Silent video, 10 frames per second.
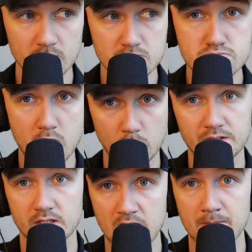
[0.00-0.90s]

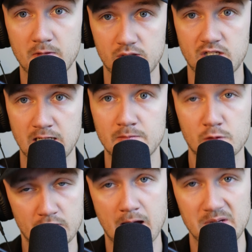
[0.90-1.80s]
most of the time those teams
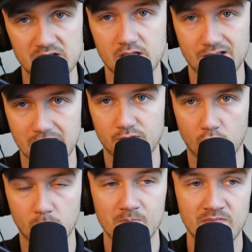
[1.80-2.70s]
will not be
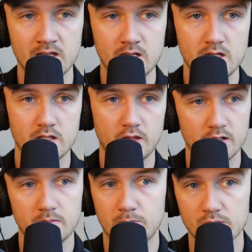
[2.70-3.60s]
successful
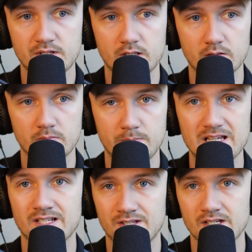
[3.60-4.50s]
the, most
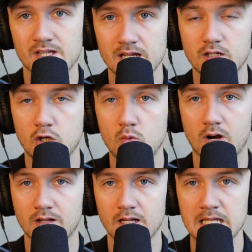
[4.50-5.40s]
businesses like who
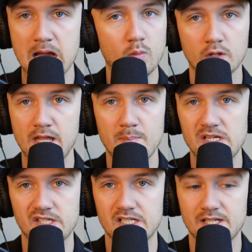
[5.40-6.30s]
work like that will not be
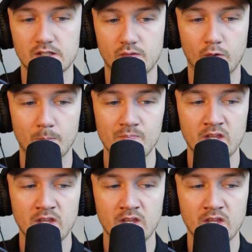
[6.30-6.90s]
successful